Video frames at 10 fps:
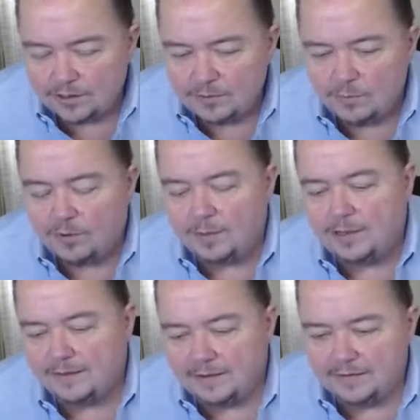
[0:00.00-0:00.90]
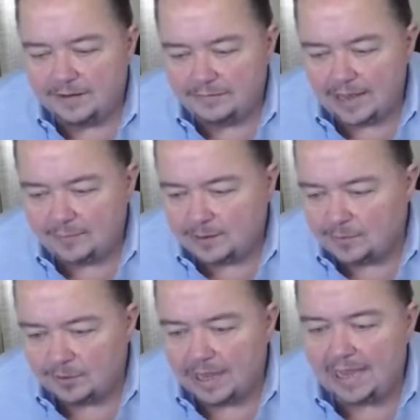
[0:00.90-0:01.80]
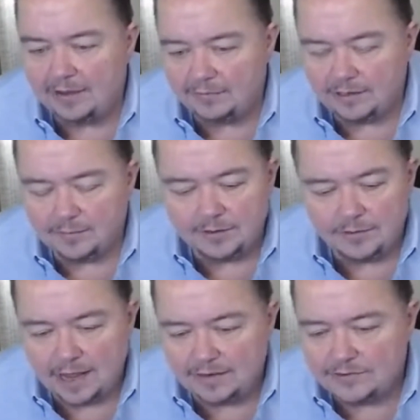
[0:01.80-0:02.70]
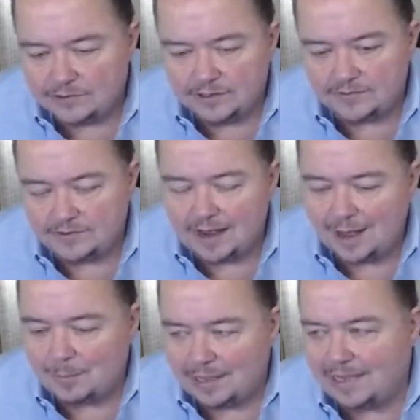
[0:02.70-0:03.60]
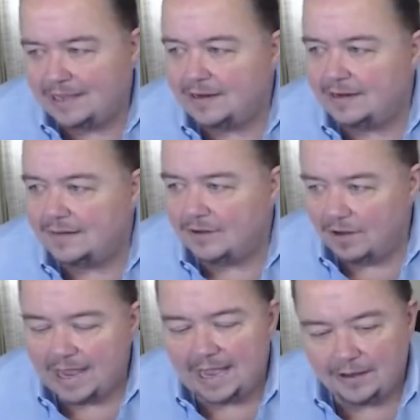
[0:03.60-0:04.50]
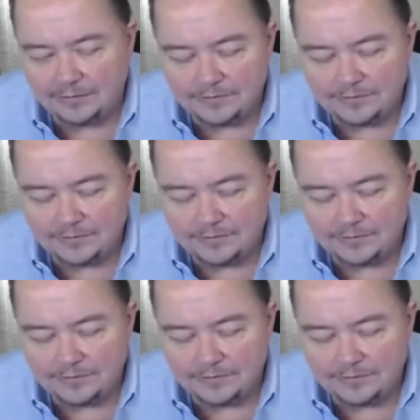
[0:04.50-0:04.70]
do you want? I mean, they've got people hounding them. They're not just not paying their house.